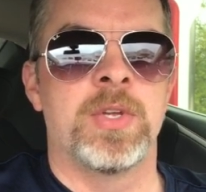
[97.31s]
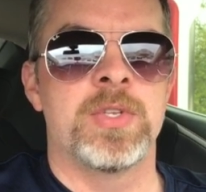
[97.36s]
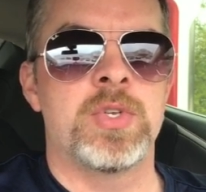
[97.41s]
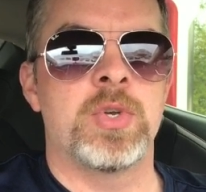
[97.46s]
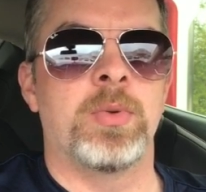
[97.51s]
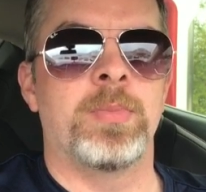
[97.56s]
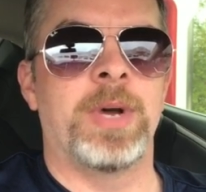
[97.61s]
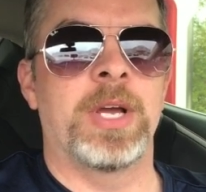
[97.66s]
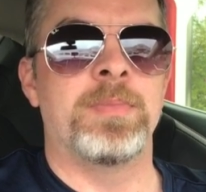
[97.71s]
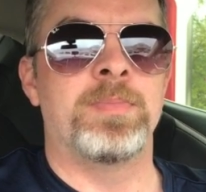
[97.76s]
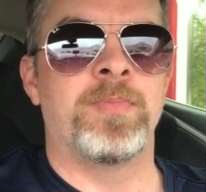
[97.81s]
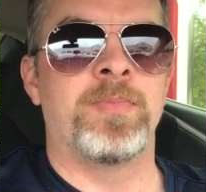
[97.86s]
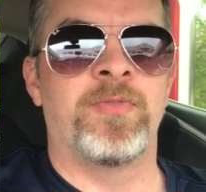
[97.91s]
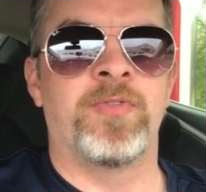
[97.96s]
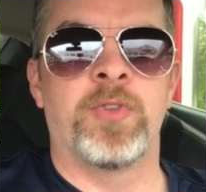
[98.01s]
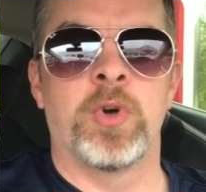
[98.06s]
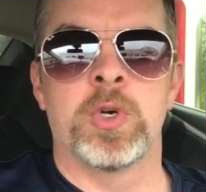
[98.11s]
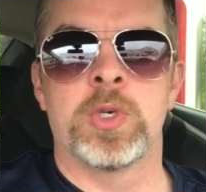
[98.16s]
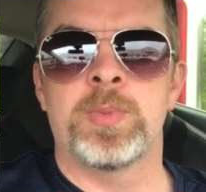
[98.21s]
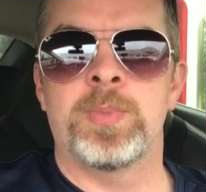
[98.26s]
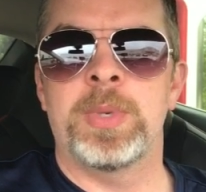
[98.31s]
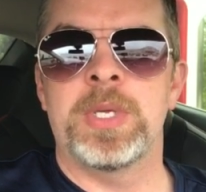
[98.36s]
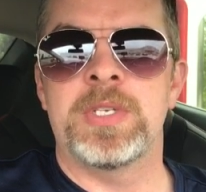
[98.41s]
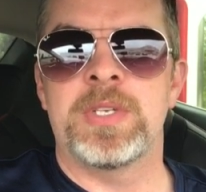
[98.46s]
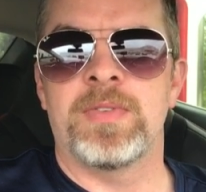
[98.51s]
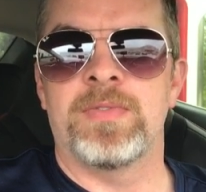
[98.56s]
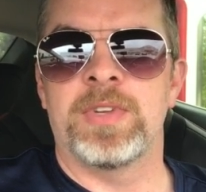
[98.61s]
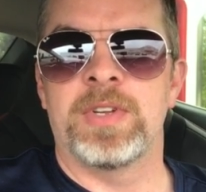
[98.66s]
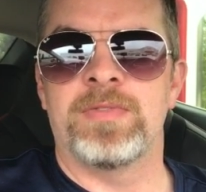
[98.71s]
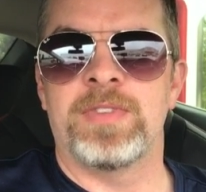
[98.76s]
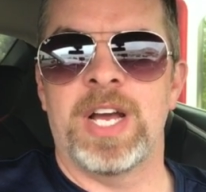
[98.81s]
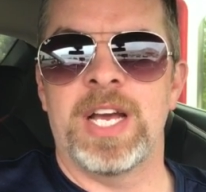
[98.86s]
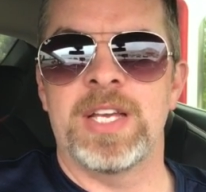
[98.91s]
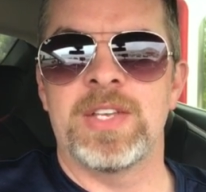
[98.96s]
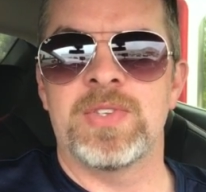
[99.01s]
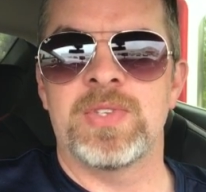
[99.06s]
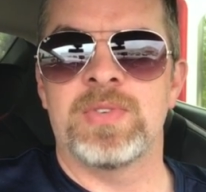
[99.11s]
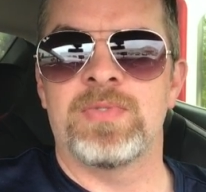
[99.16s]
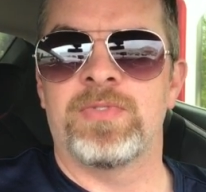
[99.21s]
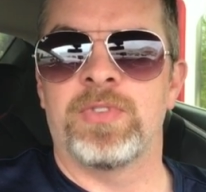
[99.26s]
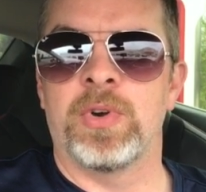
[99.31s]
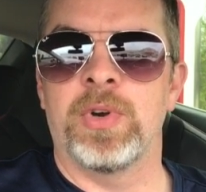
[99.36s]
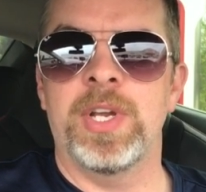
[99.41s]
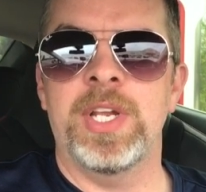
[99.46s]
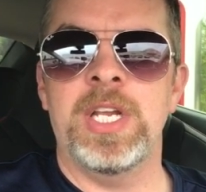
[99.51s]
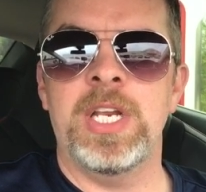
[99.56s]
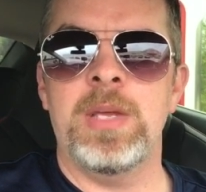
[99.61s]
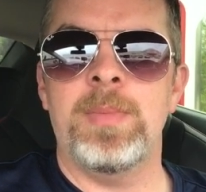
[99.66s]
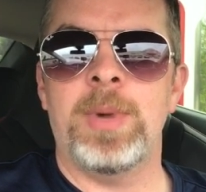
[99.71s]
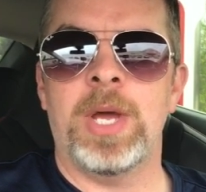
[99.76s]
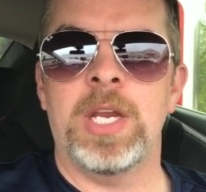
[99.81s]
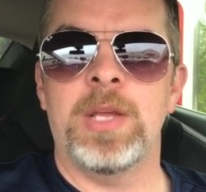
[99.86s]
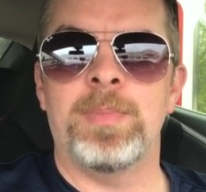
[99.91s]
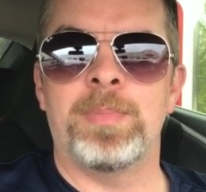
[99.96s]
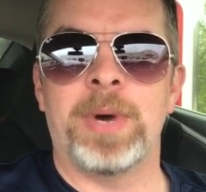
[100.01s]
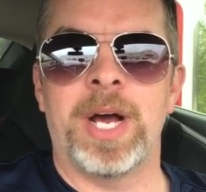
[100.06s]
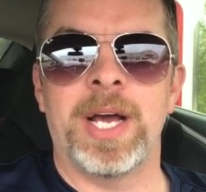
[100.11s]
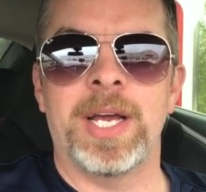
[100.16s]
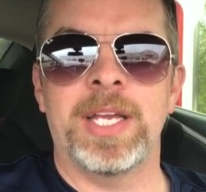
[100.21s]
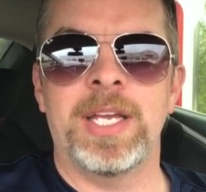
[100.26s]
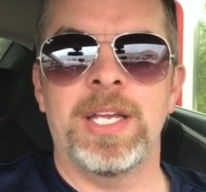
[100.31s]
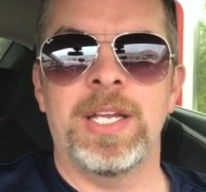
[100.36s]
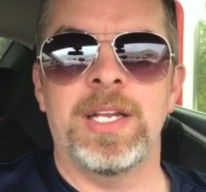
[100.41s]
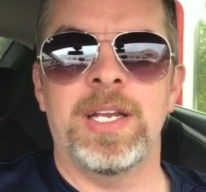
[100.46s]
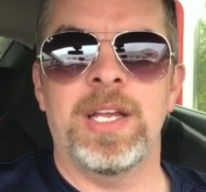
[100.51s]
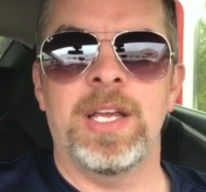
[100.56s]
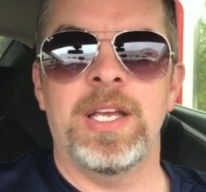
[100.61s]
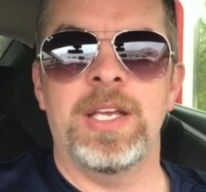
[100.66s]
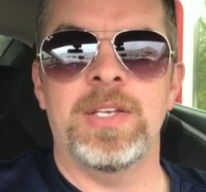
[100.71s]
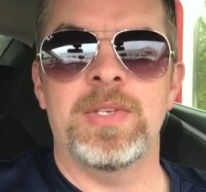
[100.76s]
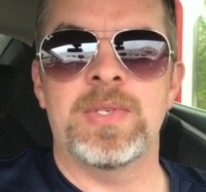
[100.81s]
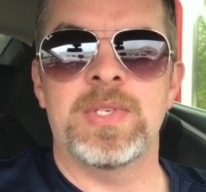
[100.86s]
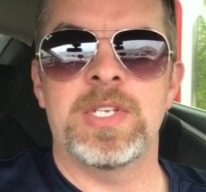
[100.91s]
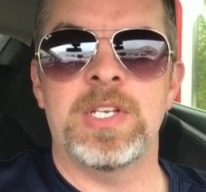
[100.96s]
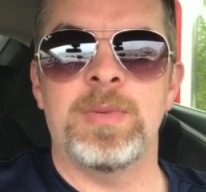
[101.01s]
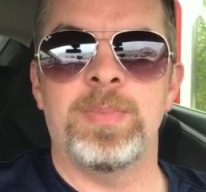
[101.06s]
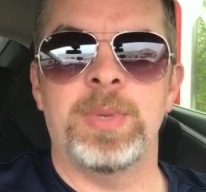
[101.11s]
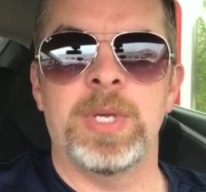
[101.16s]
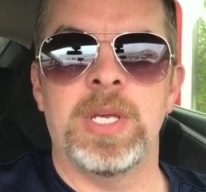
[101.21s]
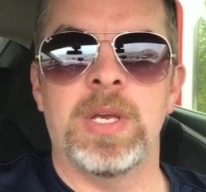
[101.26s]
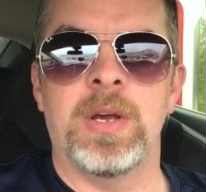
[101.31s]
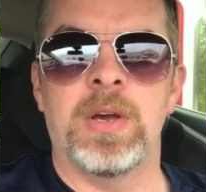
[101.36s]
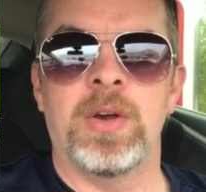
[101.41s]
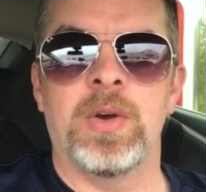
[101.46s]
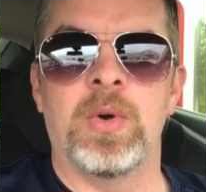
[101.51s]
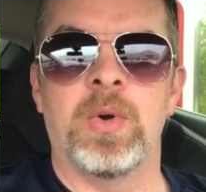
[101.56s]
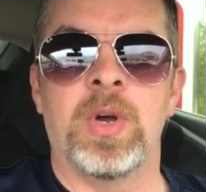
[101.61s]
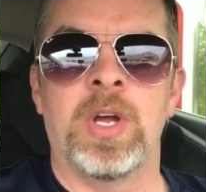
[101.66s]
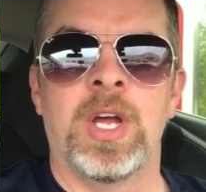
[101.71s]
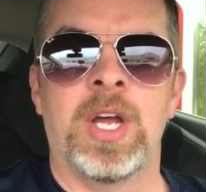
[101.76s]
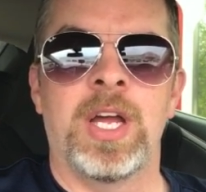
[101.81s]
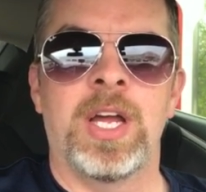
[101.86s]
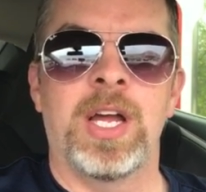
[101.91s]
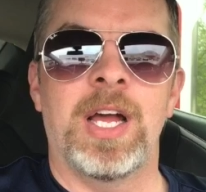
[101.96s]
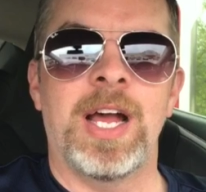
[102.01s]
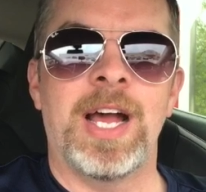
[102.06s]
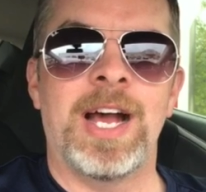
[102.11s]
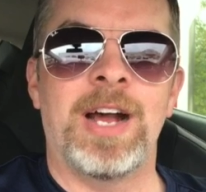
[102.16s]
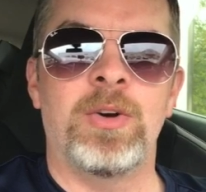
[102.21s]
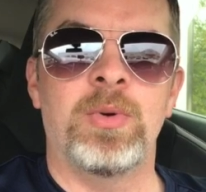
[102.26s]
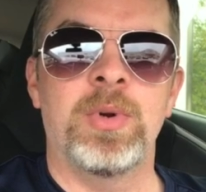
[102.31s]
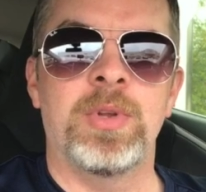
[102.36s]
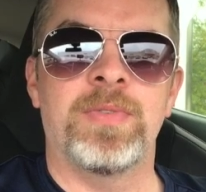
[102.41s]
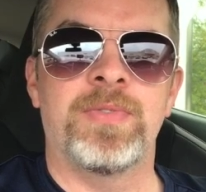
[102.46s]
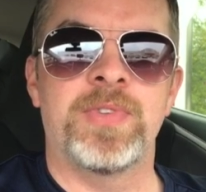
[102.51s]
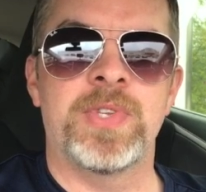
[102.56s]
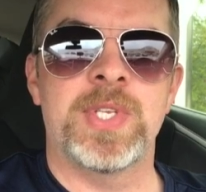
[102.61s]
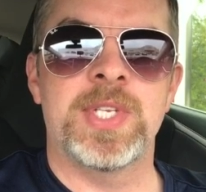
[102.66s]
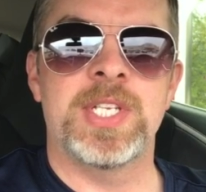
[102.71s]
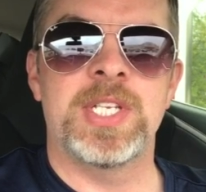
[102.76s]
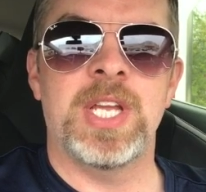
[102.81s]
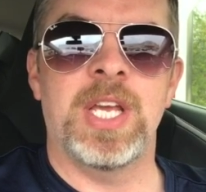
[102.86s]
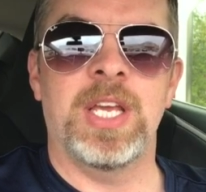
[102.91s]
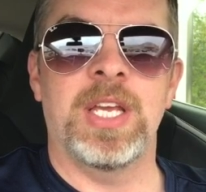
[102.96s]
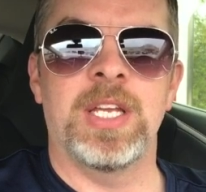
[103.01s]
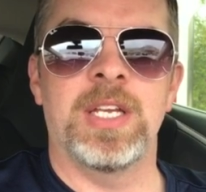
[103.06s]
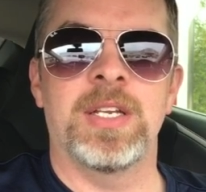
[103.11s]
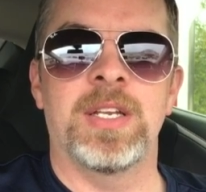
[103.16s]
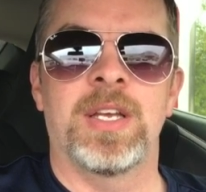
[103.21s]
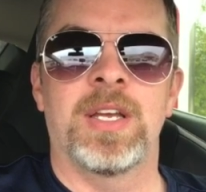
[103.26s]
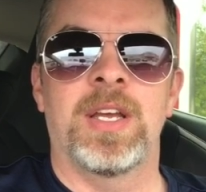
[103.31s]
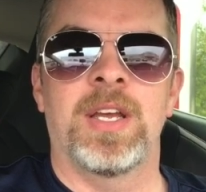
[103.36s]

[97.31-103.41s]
So my first piece of advice for anybody buying a CPO out of state,